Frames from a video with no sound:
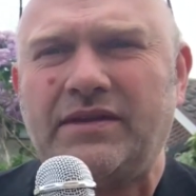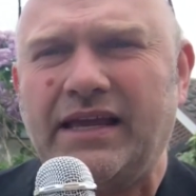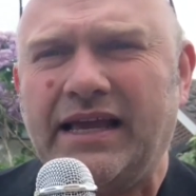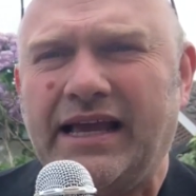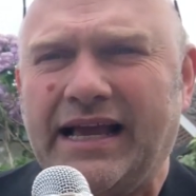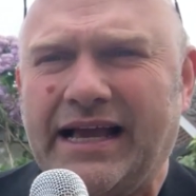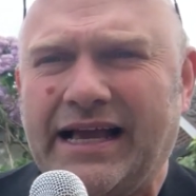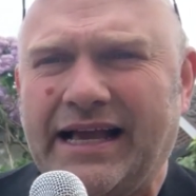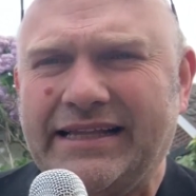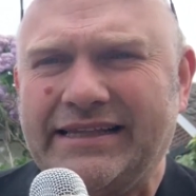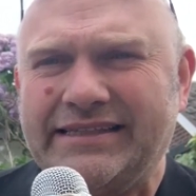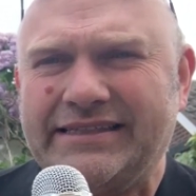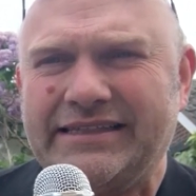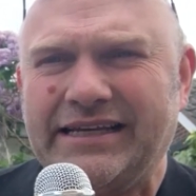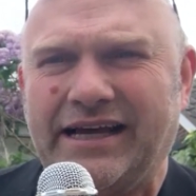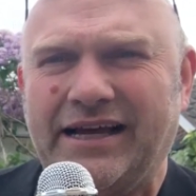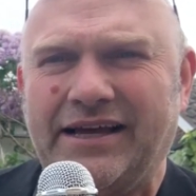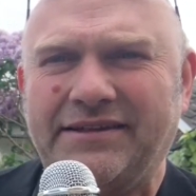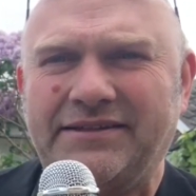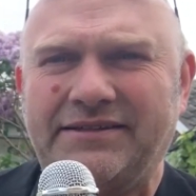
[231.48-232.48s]
And it's
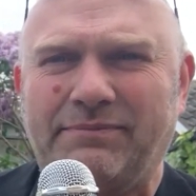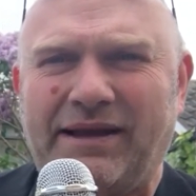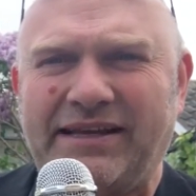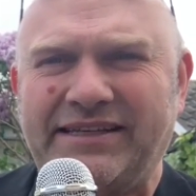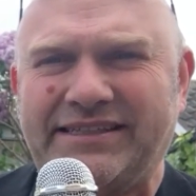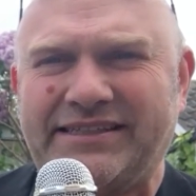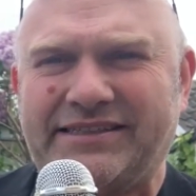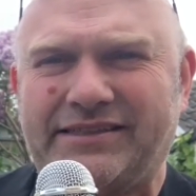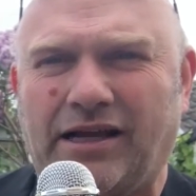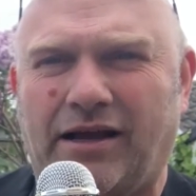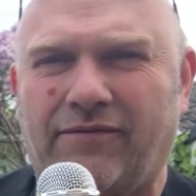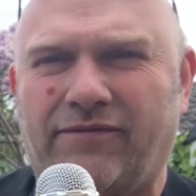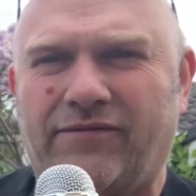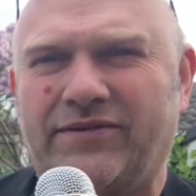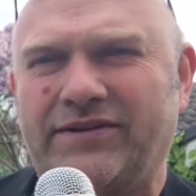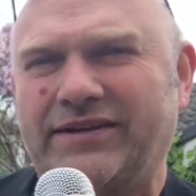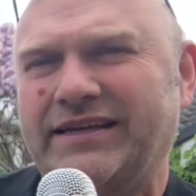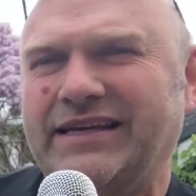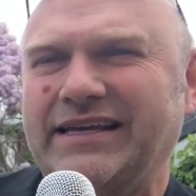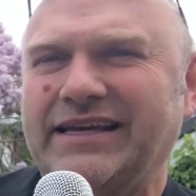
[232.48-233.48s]
amazing stuff,
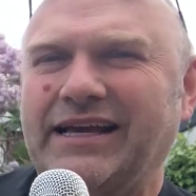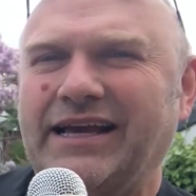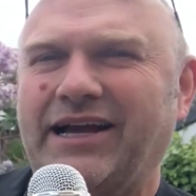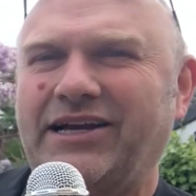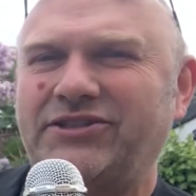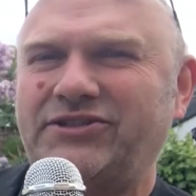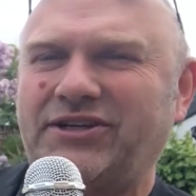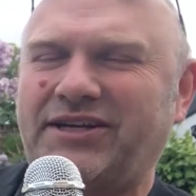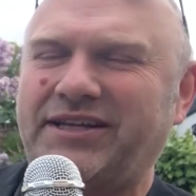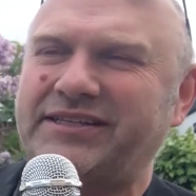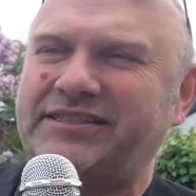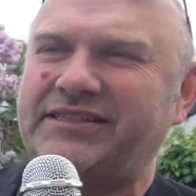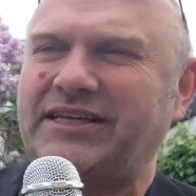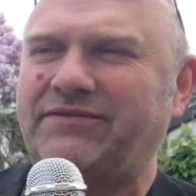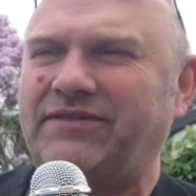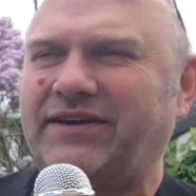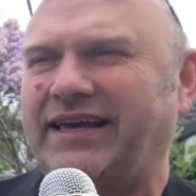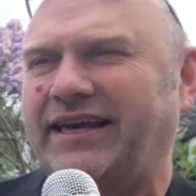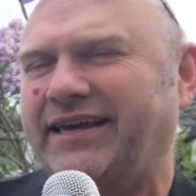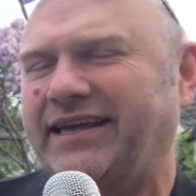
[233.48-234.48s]
as you can see
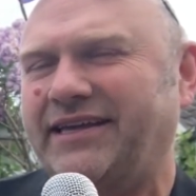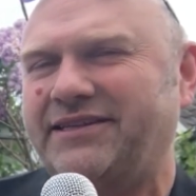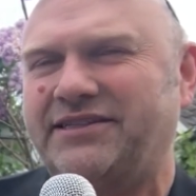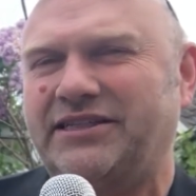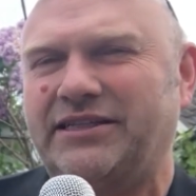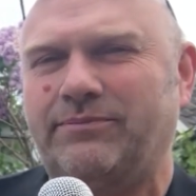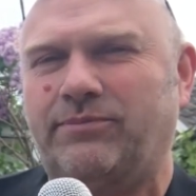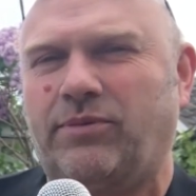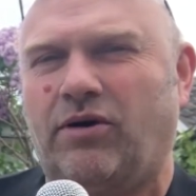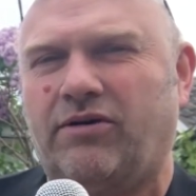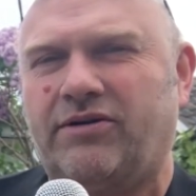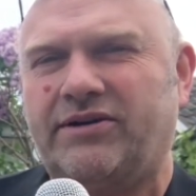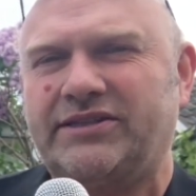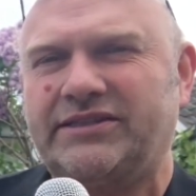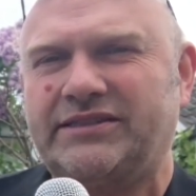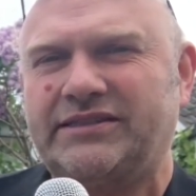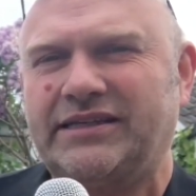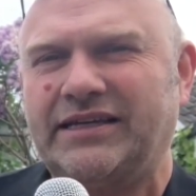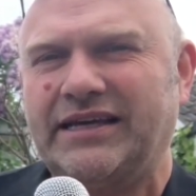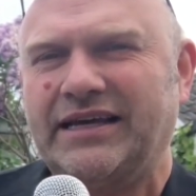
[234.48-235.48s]
over here. Gets in the
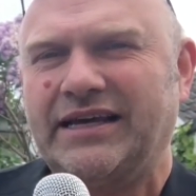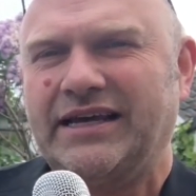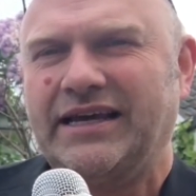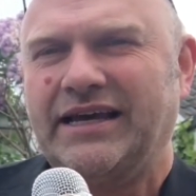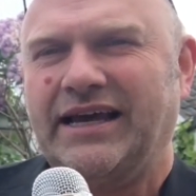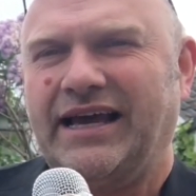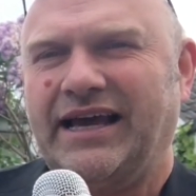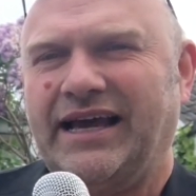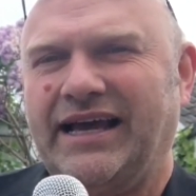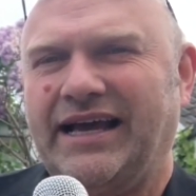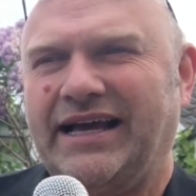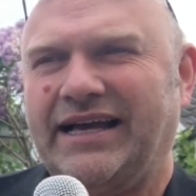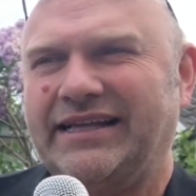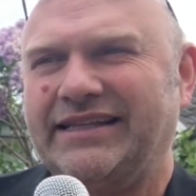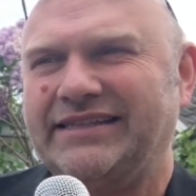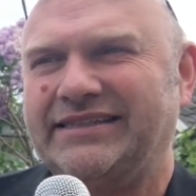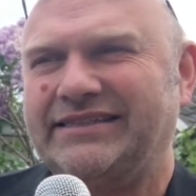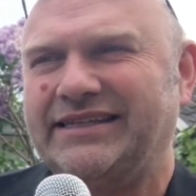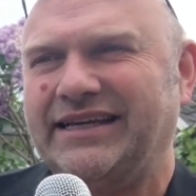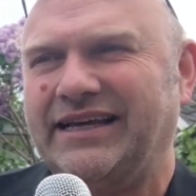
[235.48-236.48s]
box,
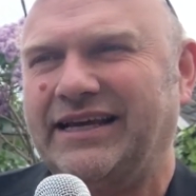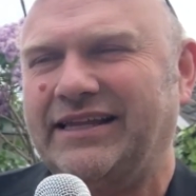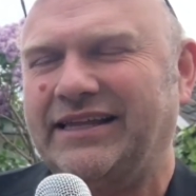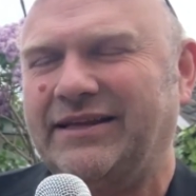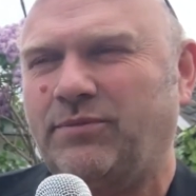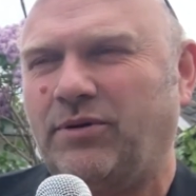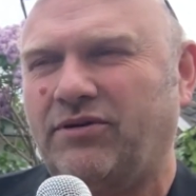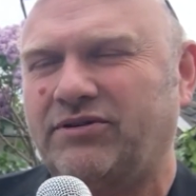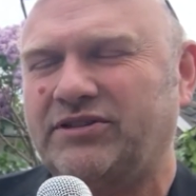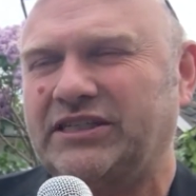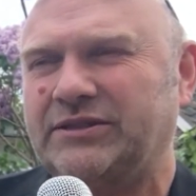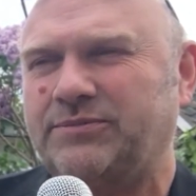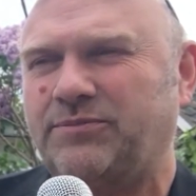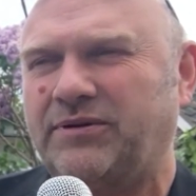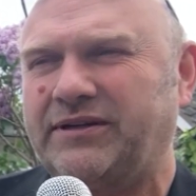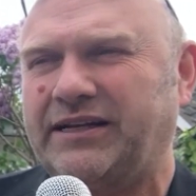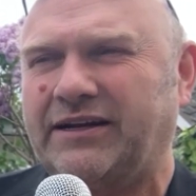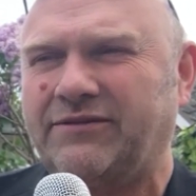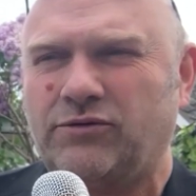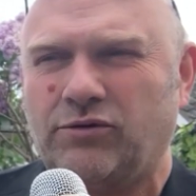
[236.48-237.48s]
and the box is put
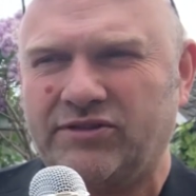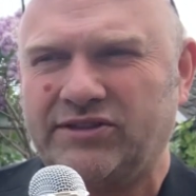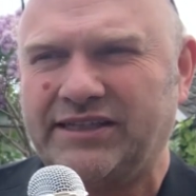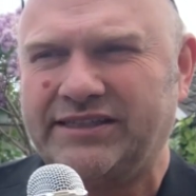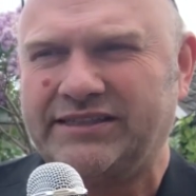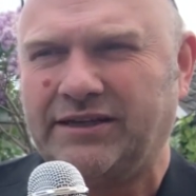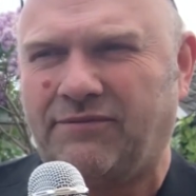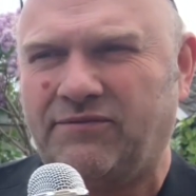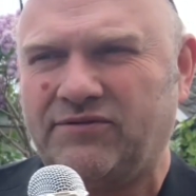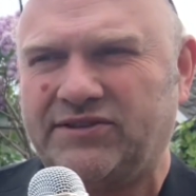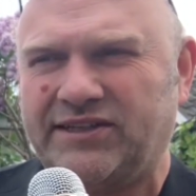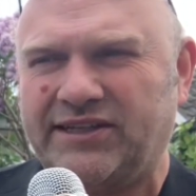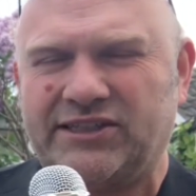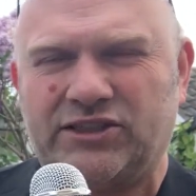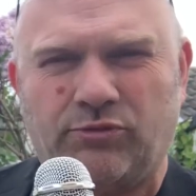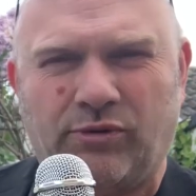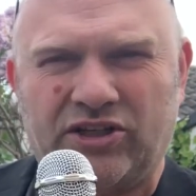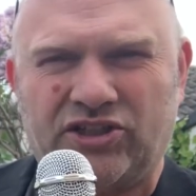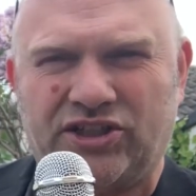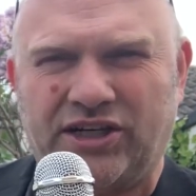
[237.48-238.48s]
down. Of course, there's obviously a
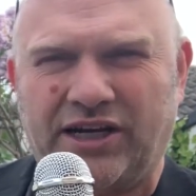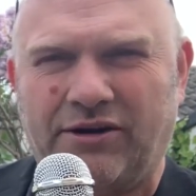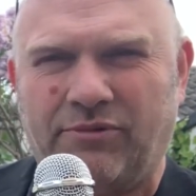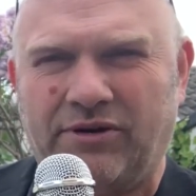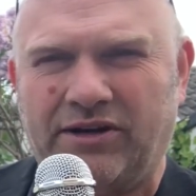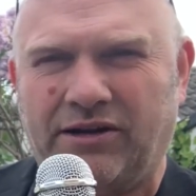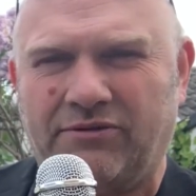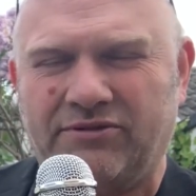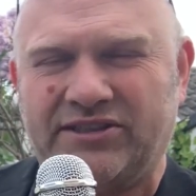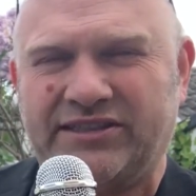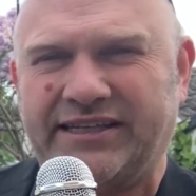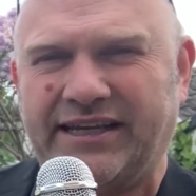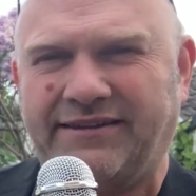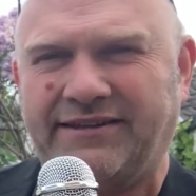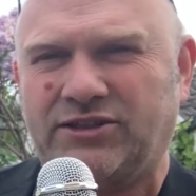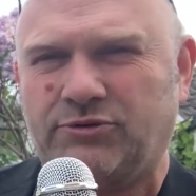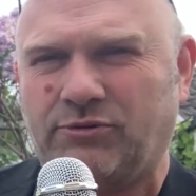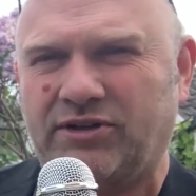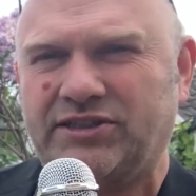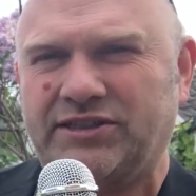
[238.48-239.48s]
switch here. We don't see the
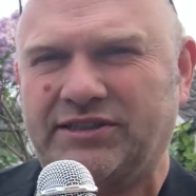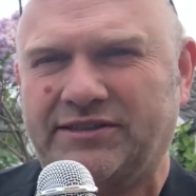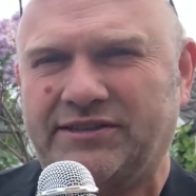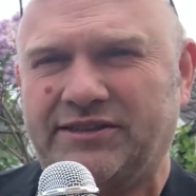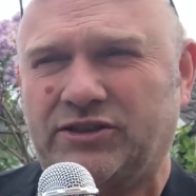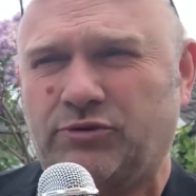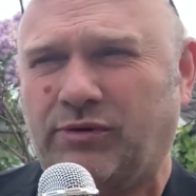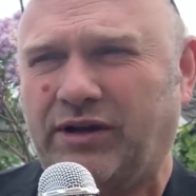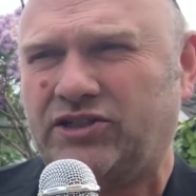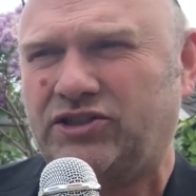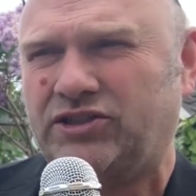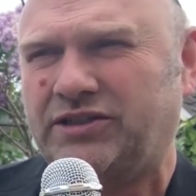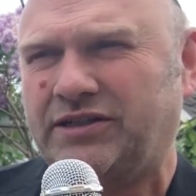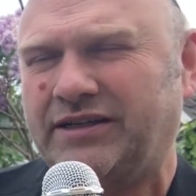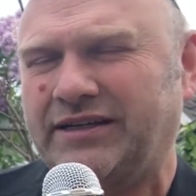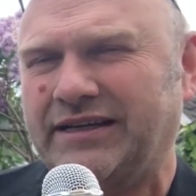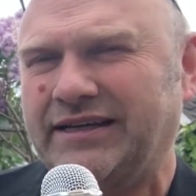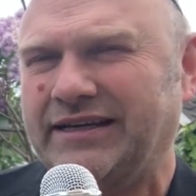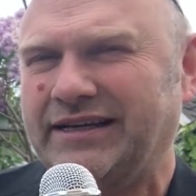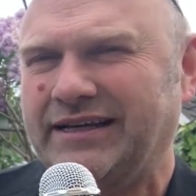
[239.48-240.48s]
switch. There's a switch,
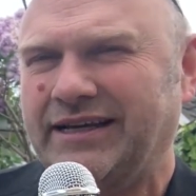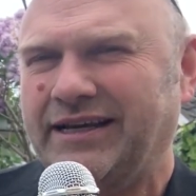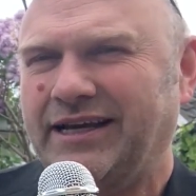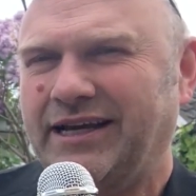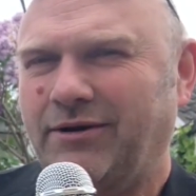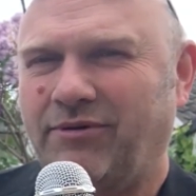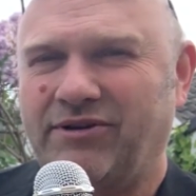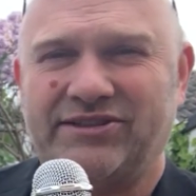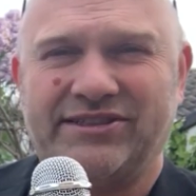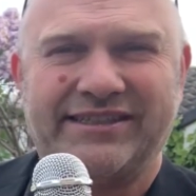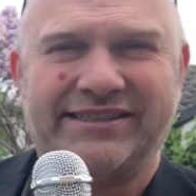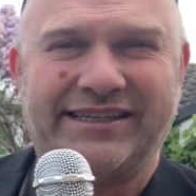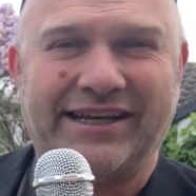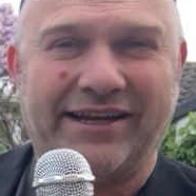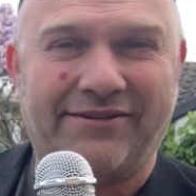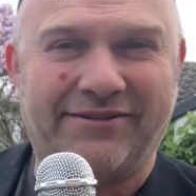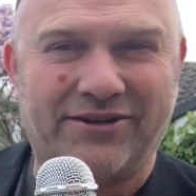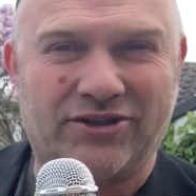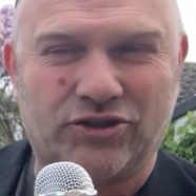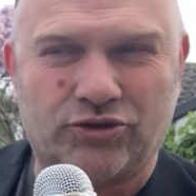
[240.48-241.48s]
which is the
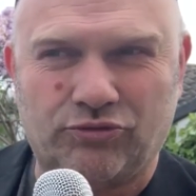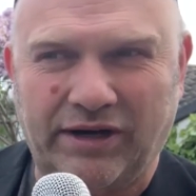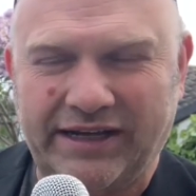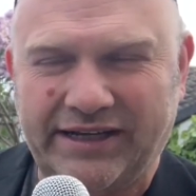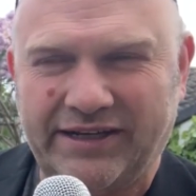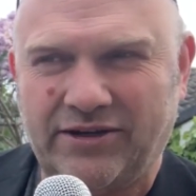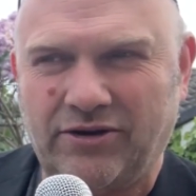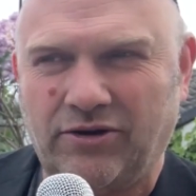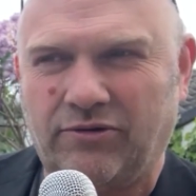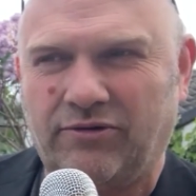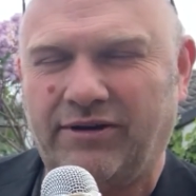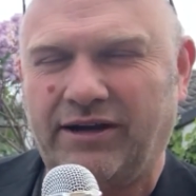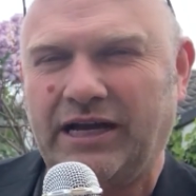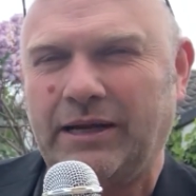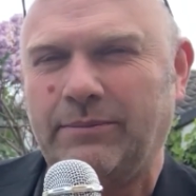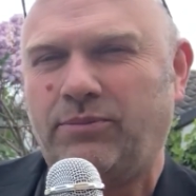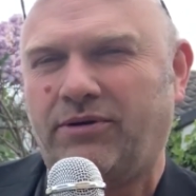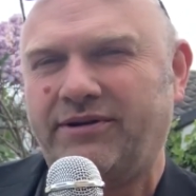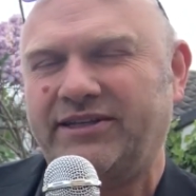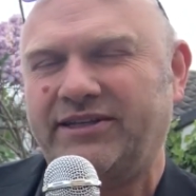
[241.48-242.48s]
secret of the trick, alright, a body